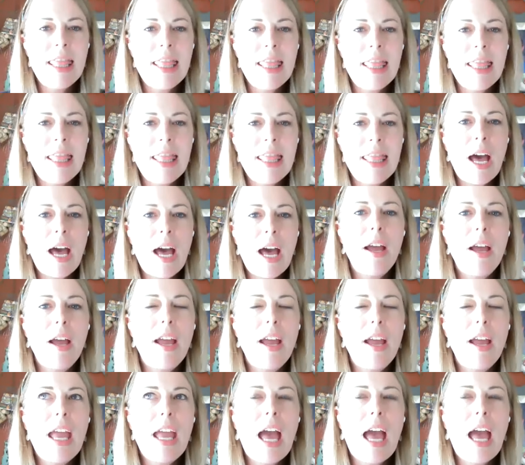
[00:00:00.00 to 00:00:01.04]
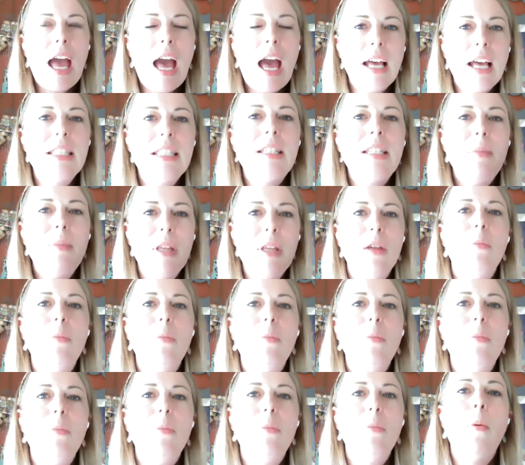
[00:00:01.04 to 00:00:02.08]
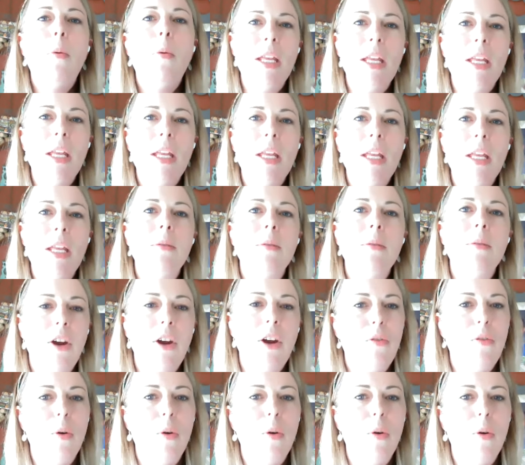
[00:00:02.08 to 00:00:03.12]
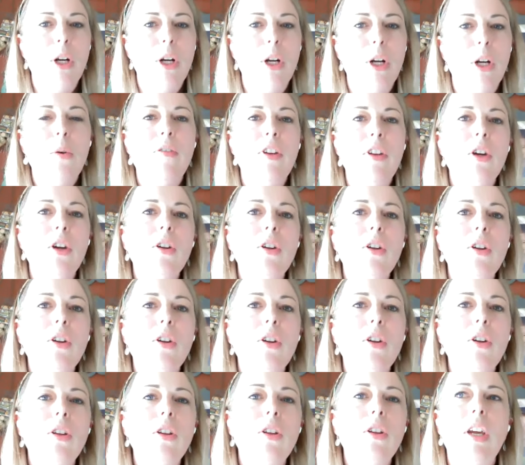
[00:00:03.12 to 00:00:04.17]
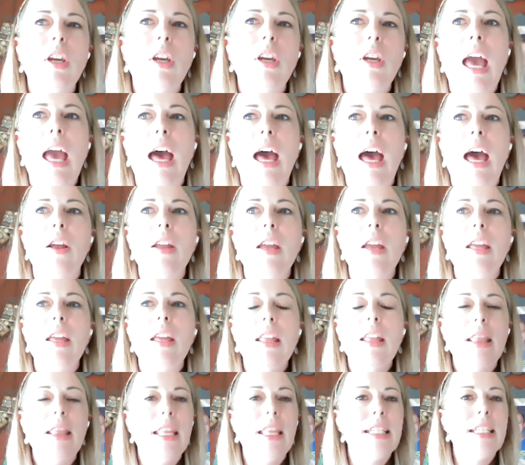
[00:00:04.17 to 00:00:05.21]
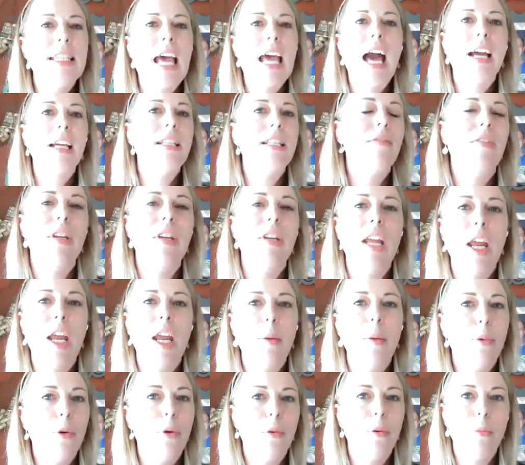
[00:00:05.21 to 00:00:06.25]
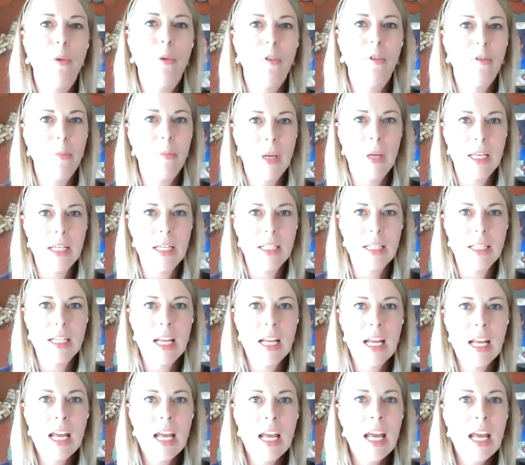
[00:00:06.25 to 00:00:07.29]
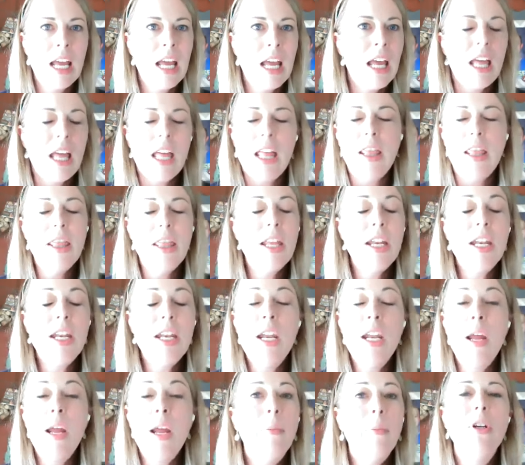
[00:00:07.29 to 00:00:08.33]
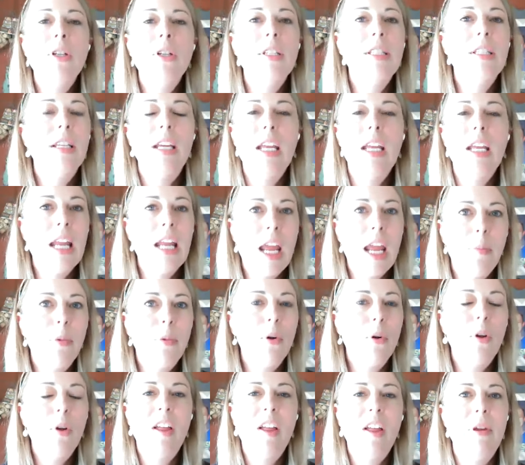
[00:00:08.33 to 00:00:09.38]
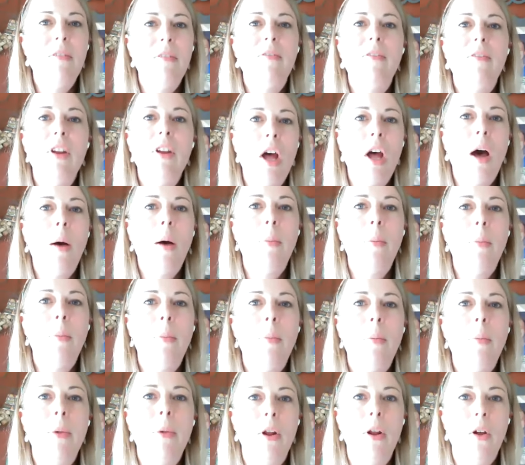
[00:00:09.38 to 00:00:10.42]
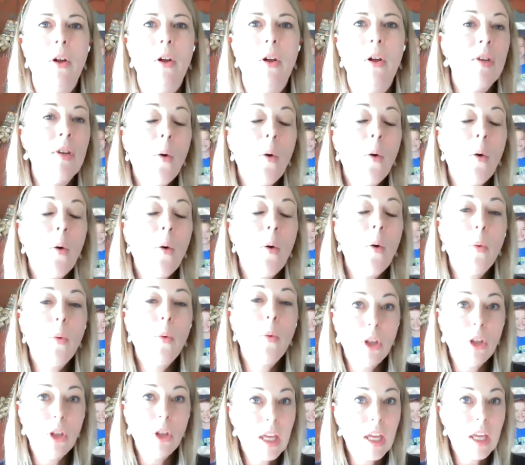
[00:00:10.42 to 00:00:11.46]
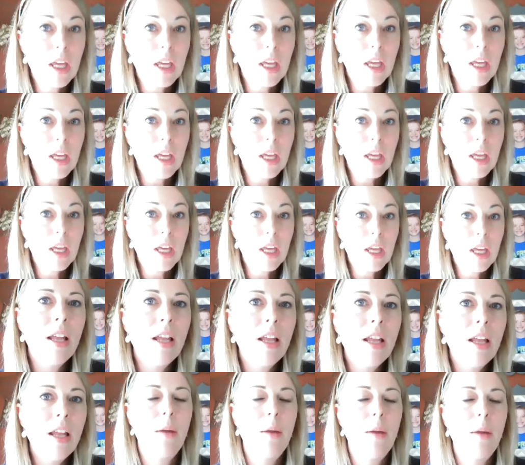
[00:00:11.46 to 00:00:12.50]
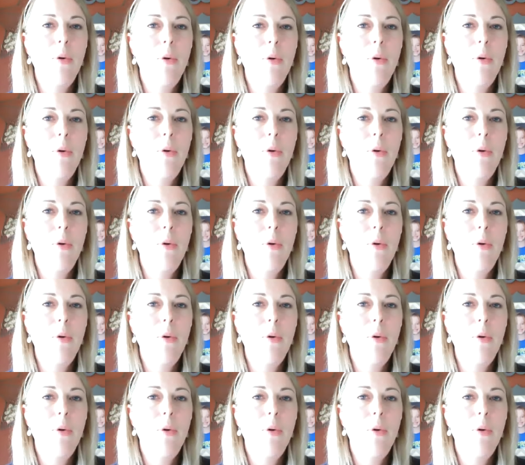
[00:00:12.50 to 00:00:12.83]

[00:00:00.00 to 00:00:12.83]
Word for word: that it has to be the momentum to carry you forward. So if you're looking at this active in April movement, the numbers in April have been phenomenal. So now we're looking beyond April